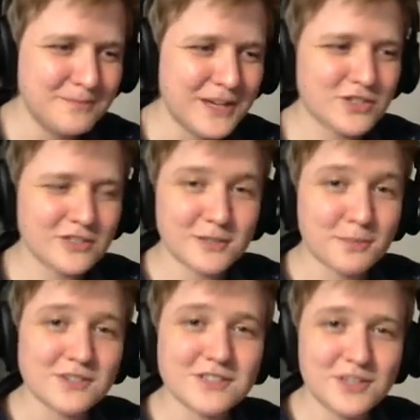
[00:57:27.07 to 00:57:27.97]
Make sure the
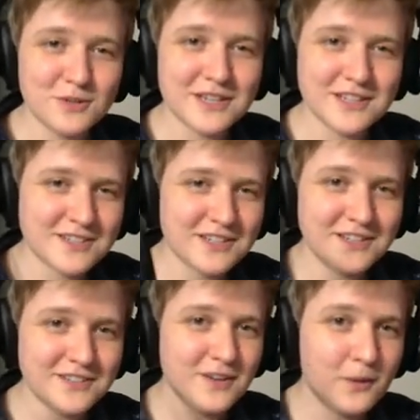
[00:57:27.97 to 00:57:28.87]
person you kiss
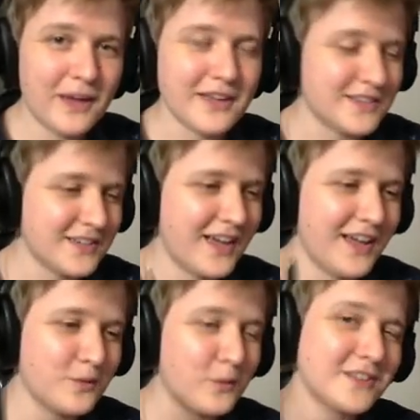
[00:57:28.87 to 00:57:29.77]
is awake
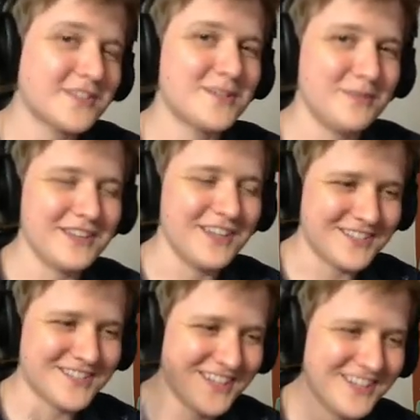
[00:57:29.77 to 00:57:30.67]
and wants to be
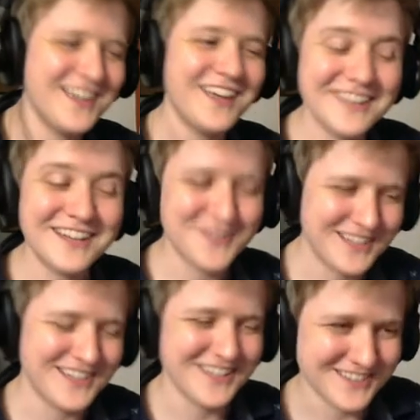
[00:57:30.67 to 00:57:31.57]
kissed, and then you
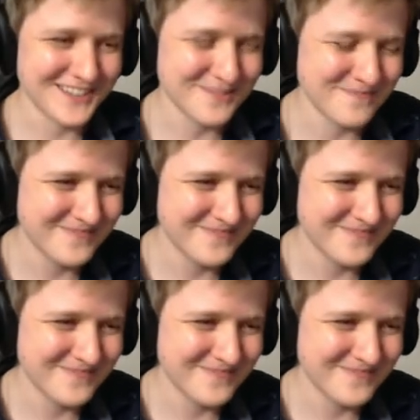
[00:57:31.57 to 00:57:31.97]
can kiss them.